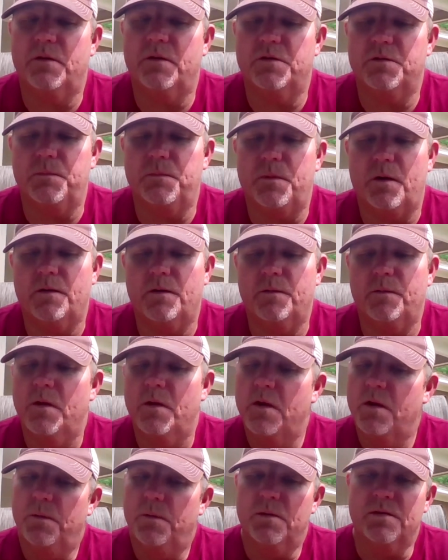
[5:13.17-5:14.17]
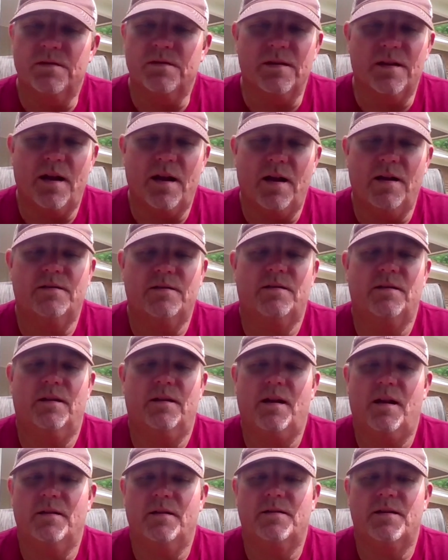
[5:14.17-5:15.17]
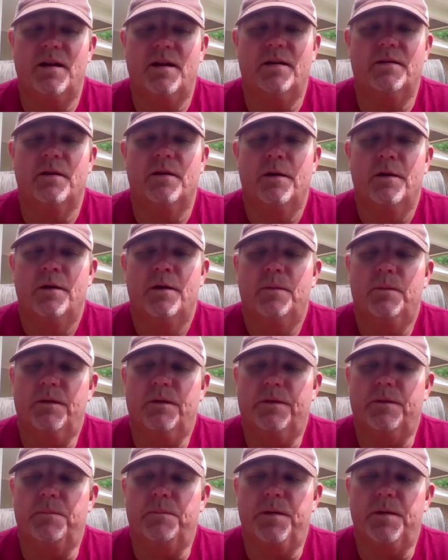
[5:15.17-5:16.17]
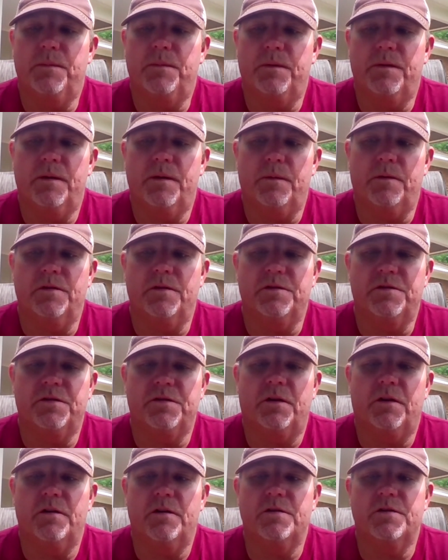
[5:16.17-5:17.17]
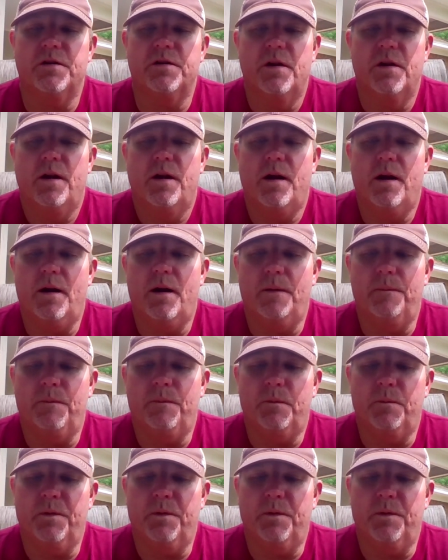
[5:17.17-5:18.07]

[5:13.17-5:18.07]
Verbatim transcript: Coach Martin was in constant contact with the people that were in charge um,